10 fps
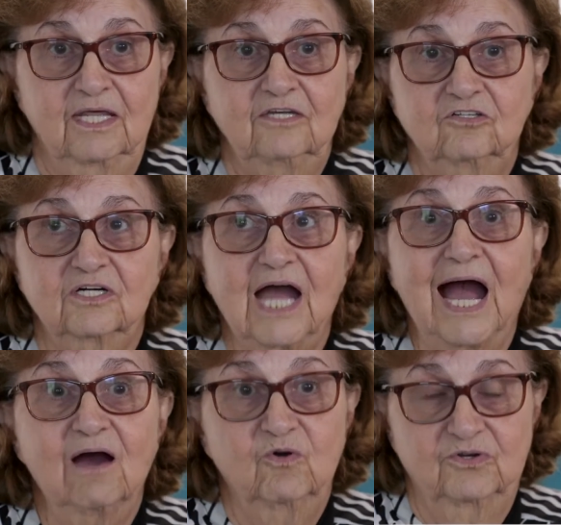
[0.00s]
He took
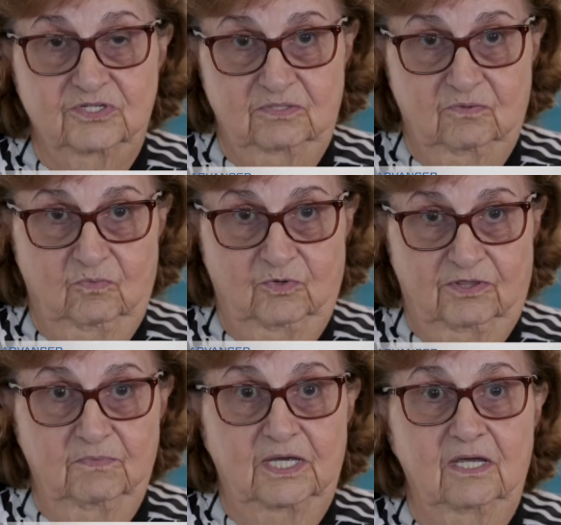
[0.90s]
hours
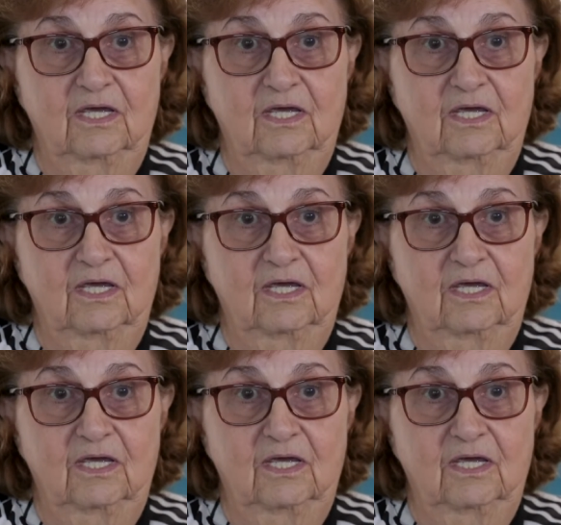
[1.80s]
with me